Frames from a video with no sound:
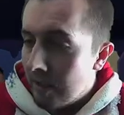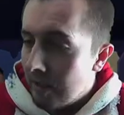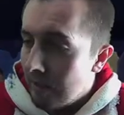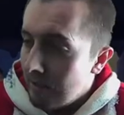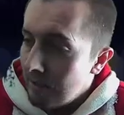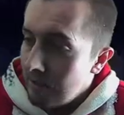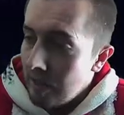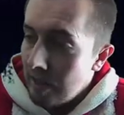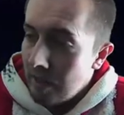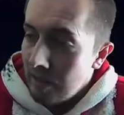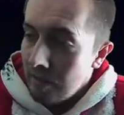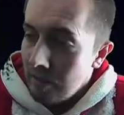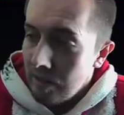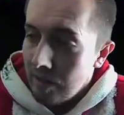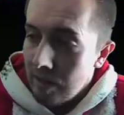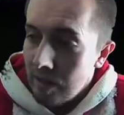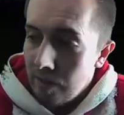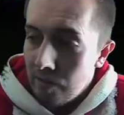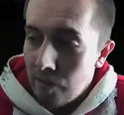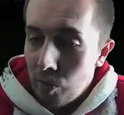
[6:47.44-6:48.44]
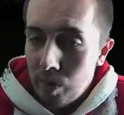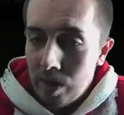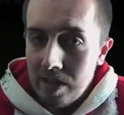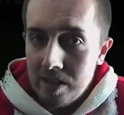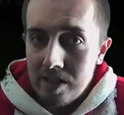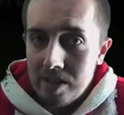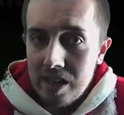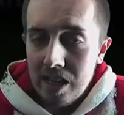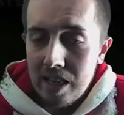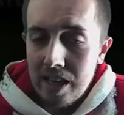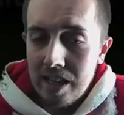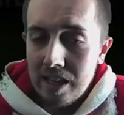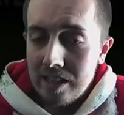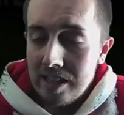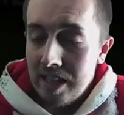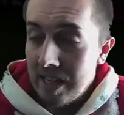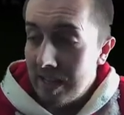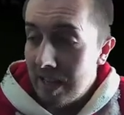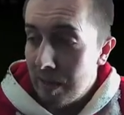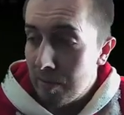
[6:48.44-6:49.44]
you know, if you're willing to take
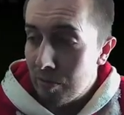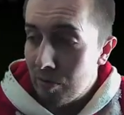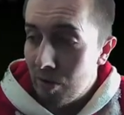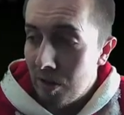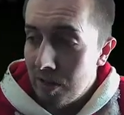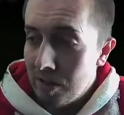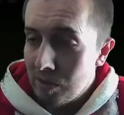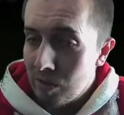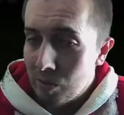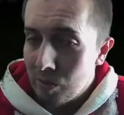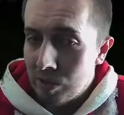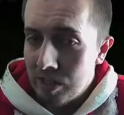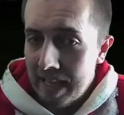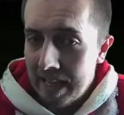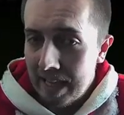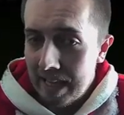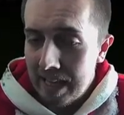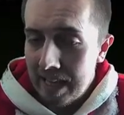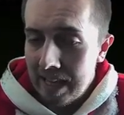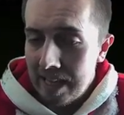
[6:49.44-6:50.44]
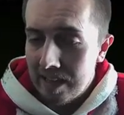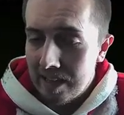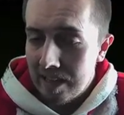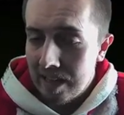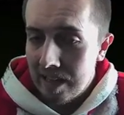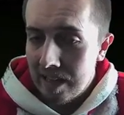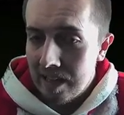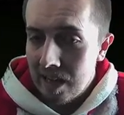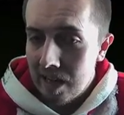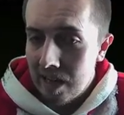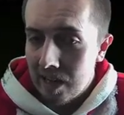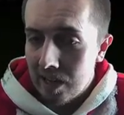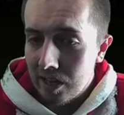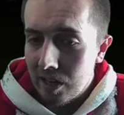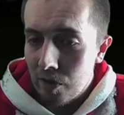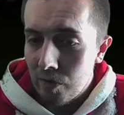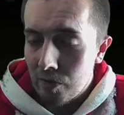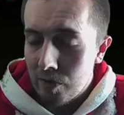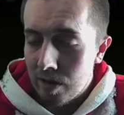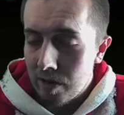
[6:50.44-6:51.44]
that price or take that hit, then go
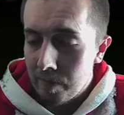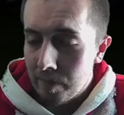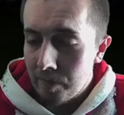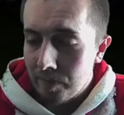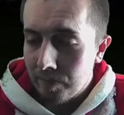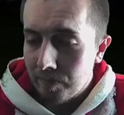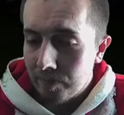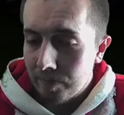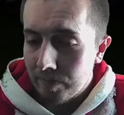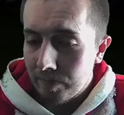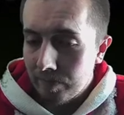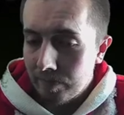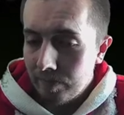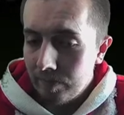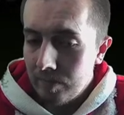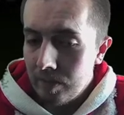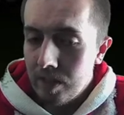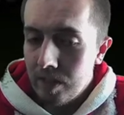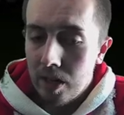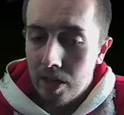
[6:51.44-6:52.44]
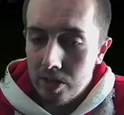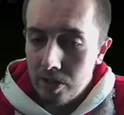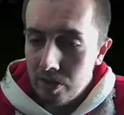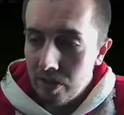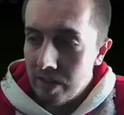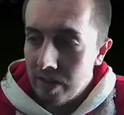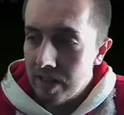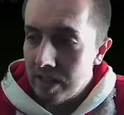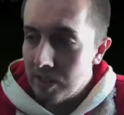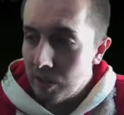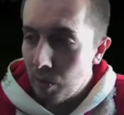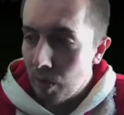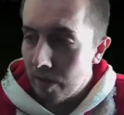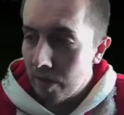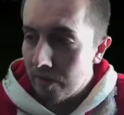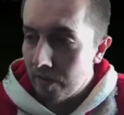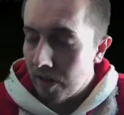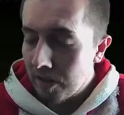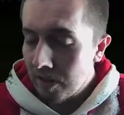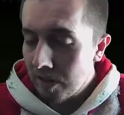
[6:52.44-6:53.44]
for it. I do think these are quite
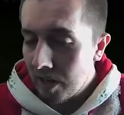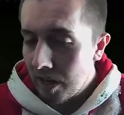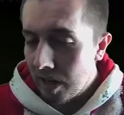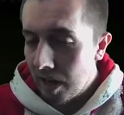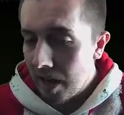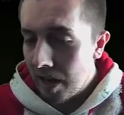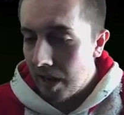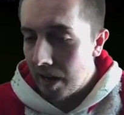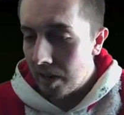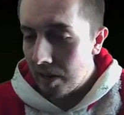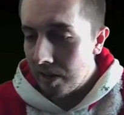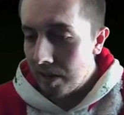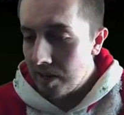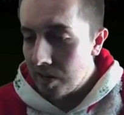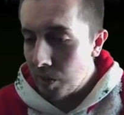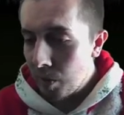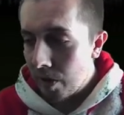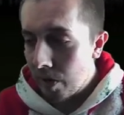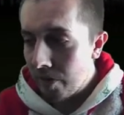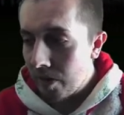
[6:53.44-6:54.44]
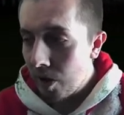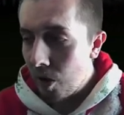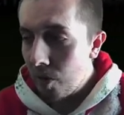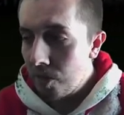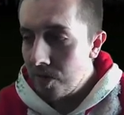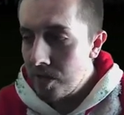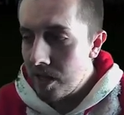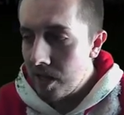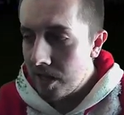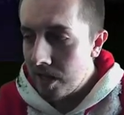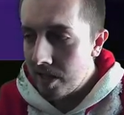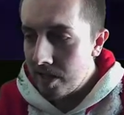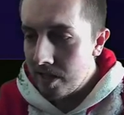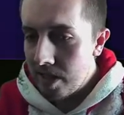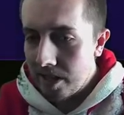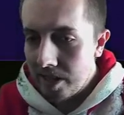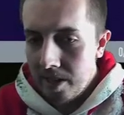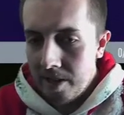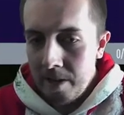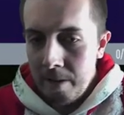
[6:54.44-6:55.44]
fun. These are quite fun. Obviously, like I said,
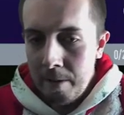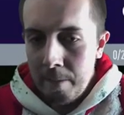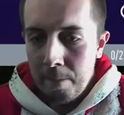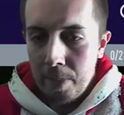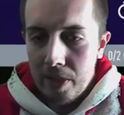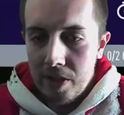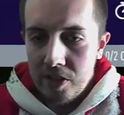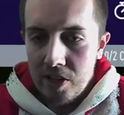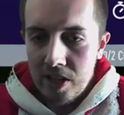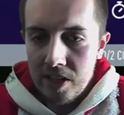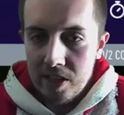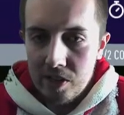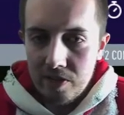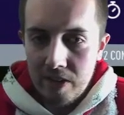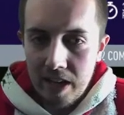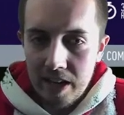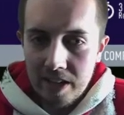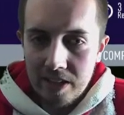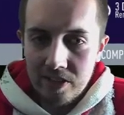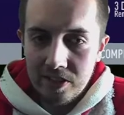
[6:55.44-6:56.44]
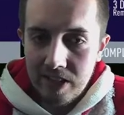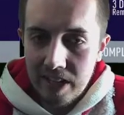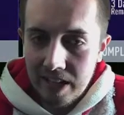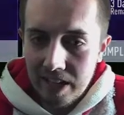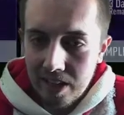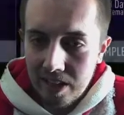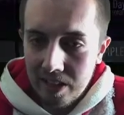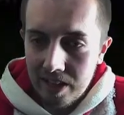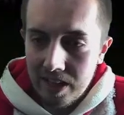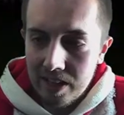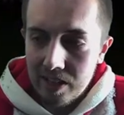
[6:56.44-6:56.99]
the chance of getting a stinker is